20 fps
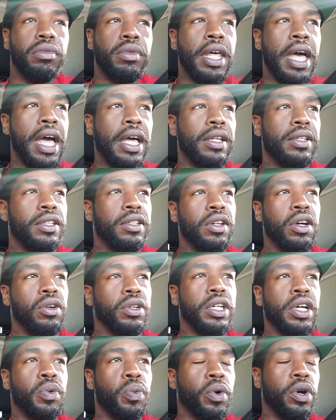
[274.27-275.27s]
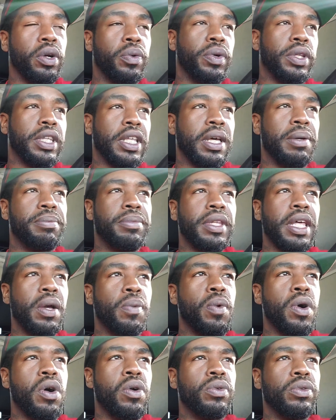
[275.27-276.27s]
that, you know, good work with them, they
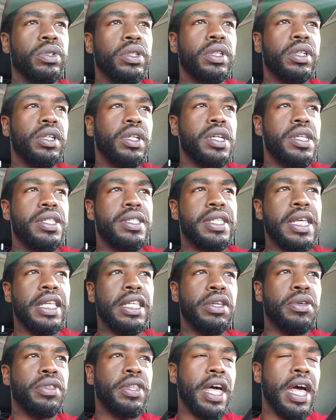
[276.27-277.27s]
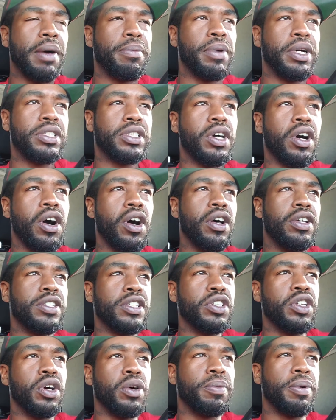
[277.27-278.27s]
won't send you that much calls,
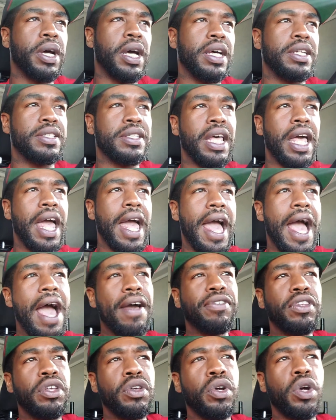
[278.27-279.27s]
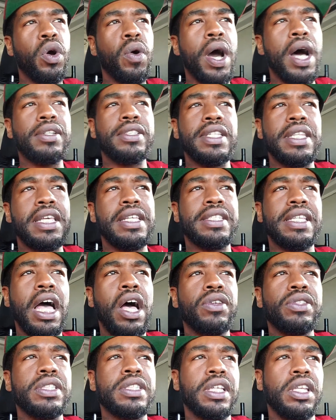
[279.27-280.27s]
you know, because after you go out to these
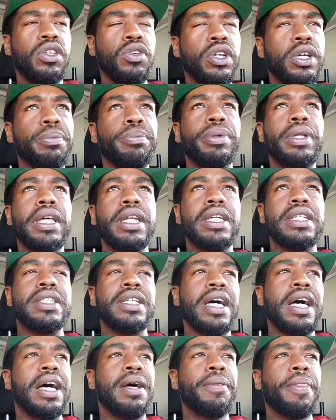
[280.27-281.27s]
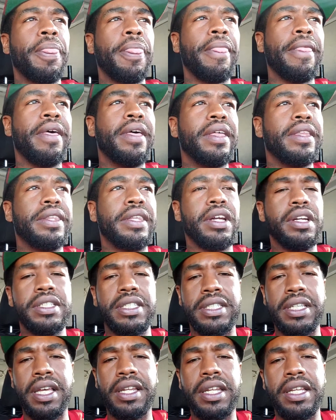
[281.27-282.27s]
houses and you complete a job, they're
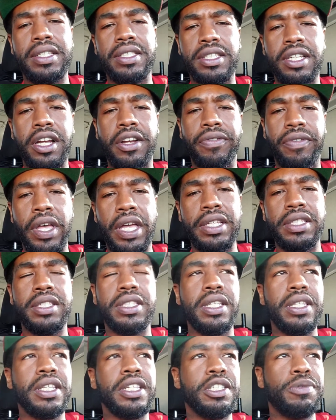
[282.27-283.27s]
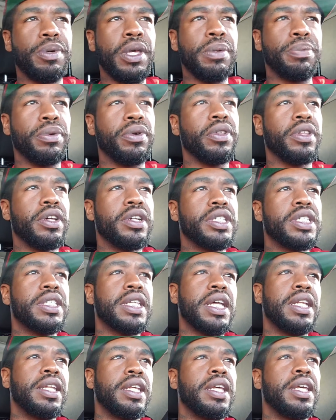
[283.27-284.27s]
sending surveys to these people. They're
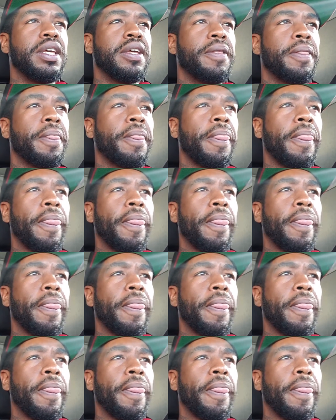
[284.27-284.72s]
sending,